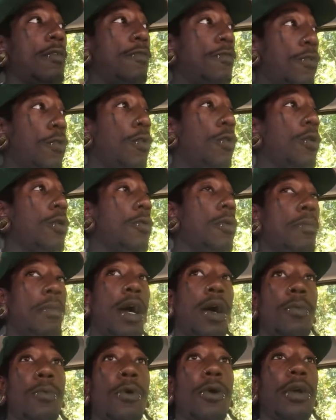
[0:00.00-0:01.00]
forward with my
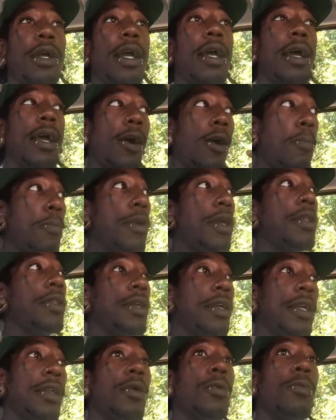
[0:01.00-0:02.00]
work and help me
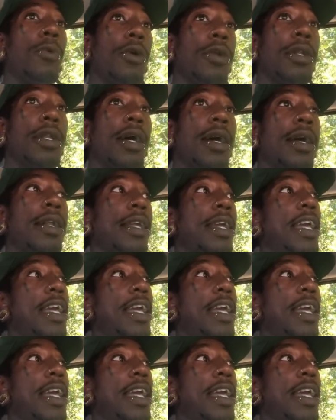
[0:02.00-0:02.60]
get the work done